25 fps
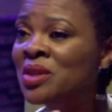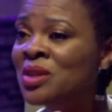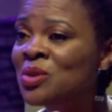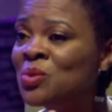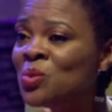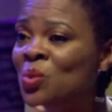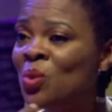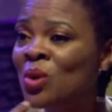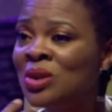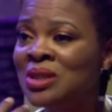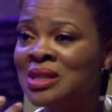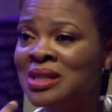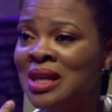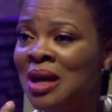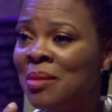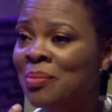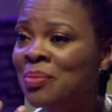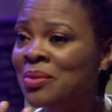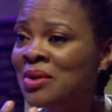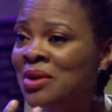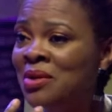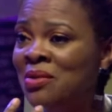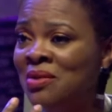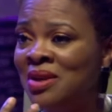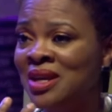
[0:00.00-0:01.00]
of all this
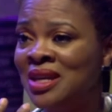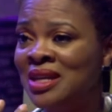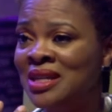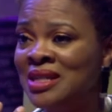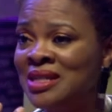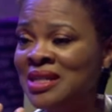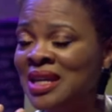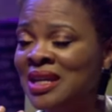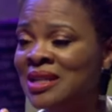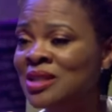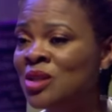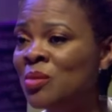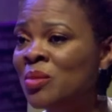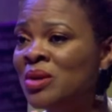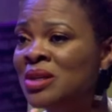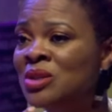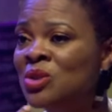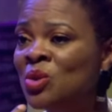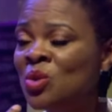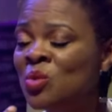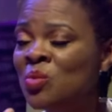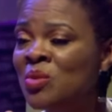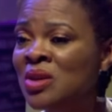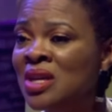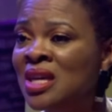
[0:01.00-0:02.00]
WhatsApp craze. And
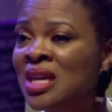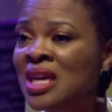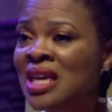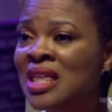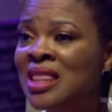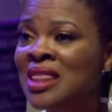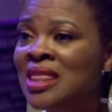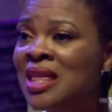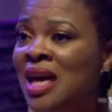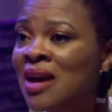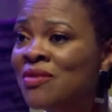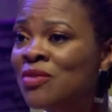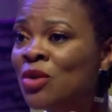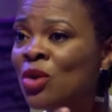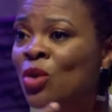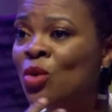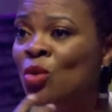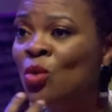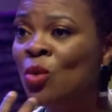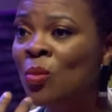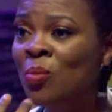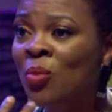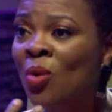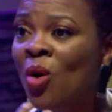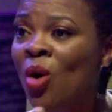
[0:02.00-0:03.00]
somebody told me they
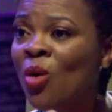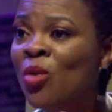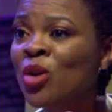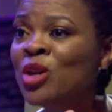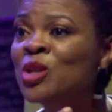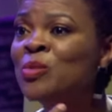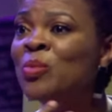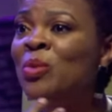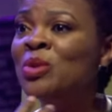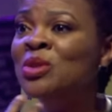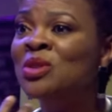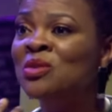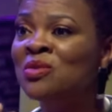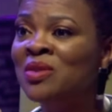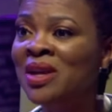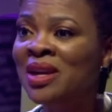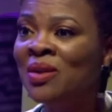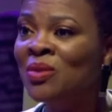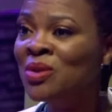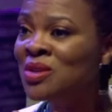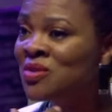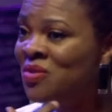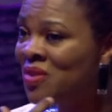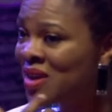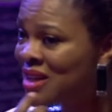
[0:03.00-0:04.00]
have a group, Orange
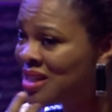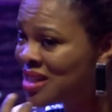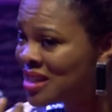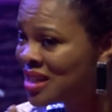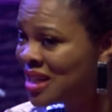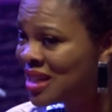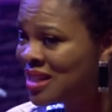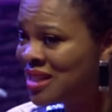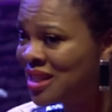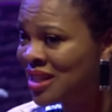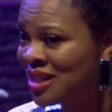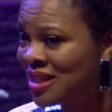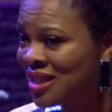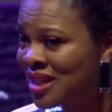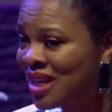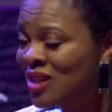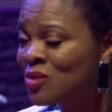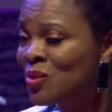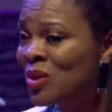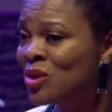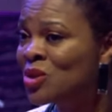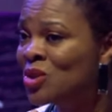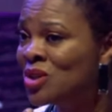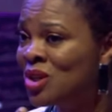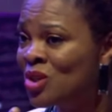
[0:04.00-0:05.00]
Butterfly. And I was
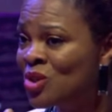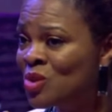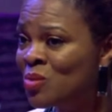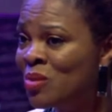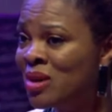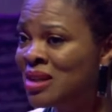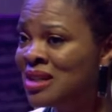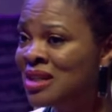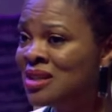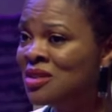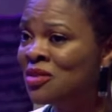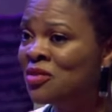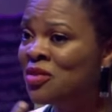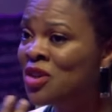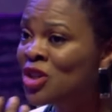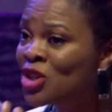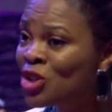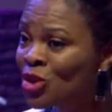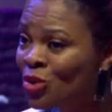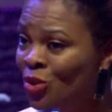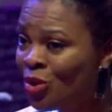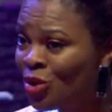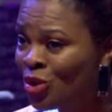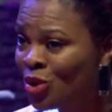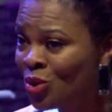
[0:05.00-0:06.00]
fascinated. That's why today's woman did a
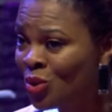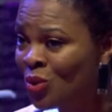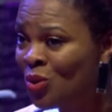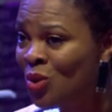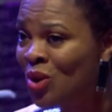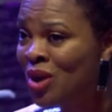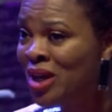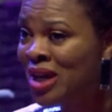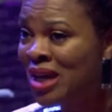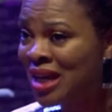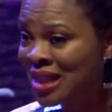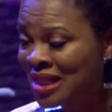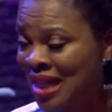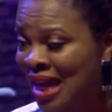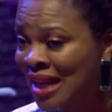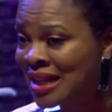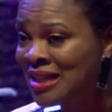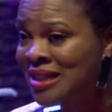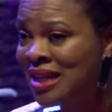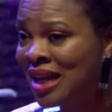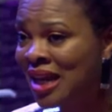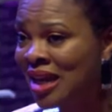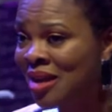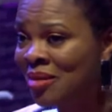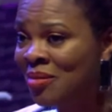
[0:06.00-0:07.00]
feature on you yeah.
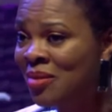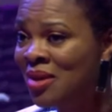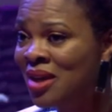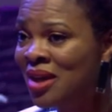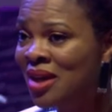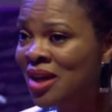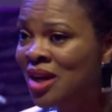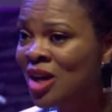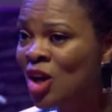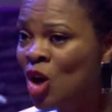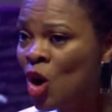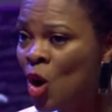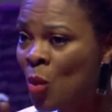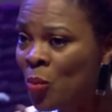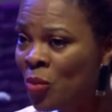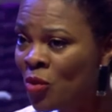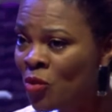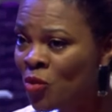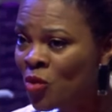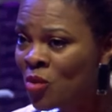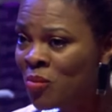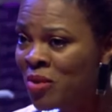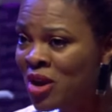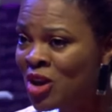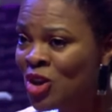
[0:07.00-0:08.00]
at that time. A
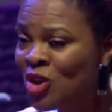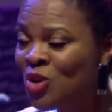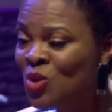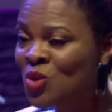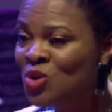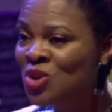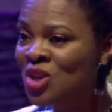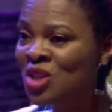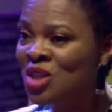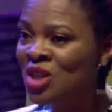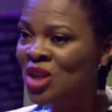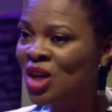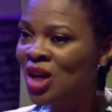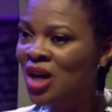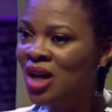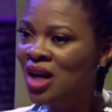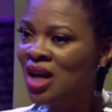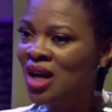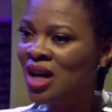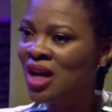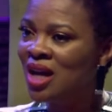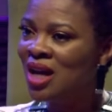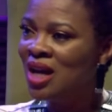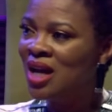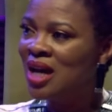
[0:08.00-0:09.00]
group of women
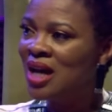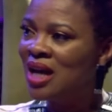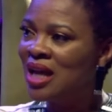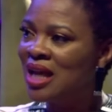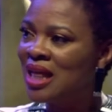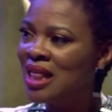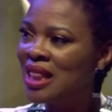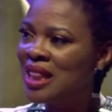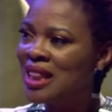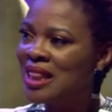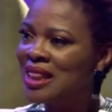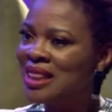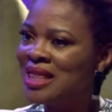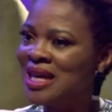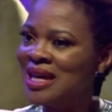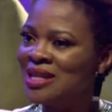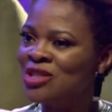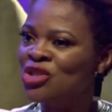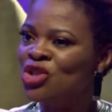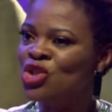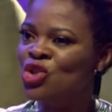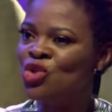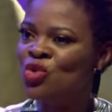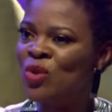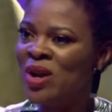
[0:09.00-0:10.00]
using
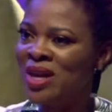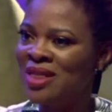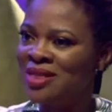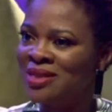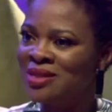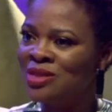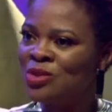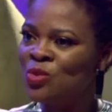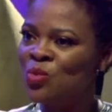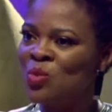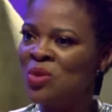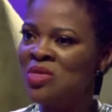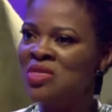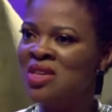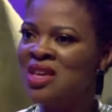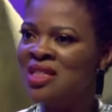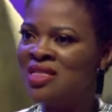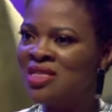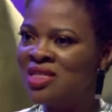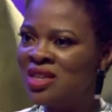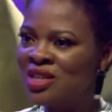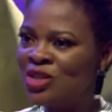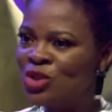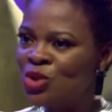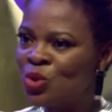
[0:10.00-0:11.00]
their strengths
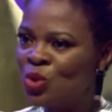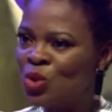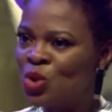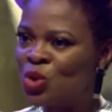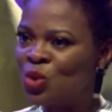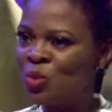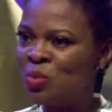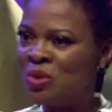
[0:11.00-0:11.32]
within the